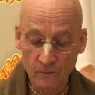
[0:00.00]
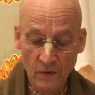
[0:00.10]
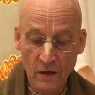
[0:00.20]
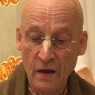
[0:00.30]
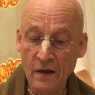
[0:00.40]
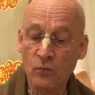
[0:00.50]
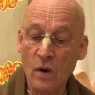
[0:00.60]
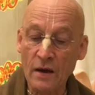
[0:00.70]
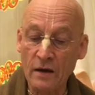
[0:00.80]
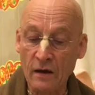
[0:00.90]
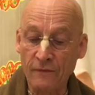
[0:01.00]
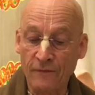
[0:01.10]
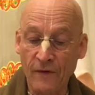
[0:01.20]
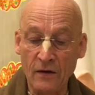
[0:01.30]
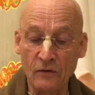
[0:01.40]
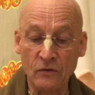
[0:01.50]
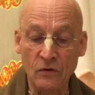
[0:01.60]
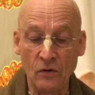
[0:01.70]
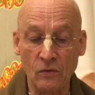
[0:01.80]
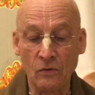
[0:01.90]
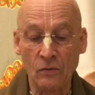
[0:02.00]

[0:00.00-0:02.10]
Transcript: if one offends you.